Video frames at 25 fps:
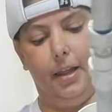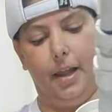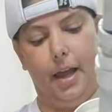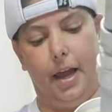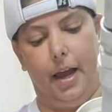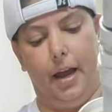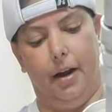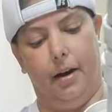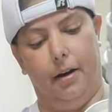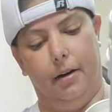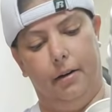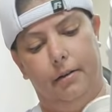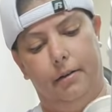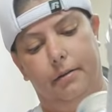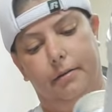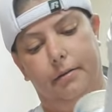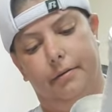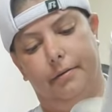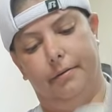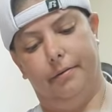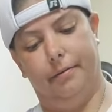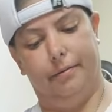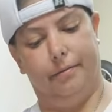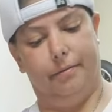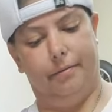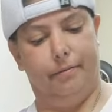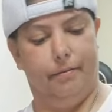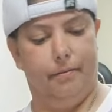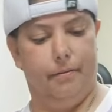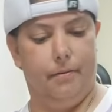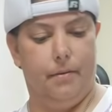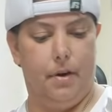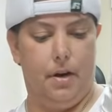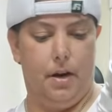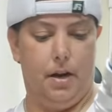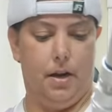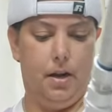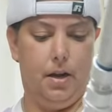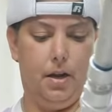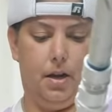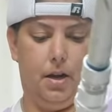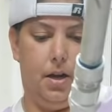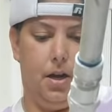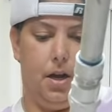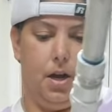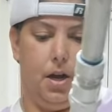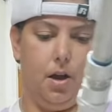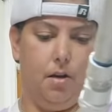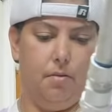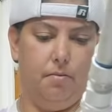there.
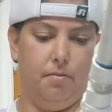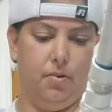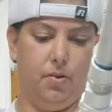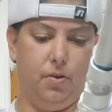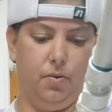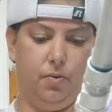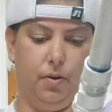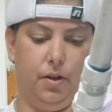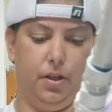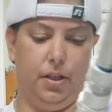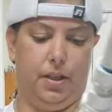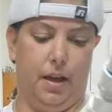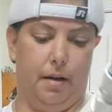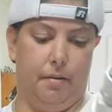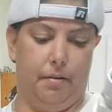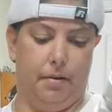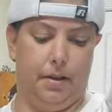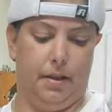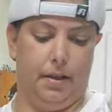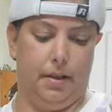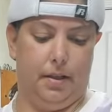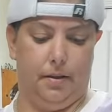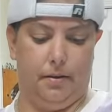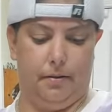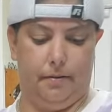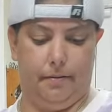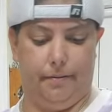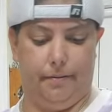I almost wish that was...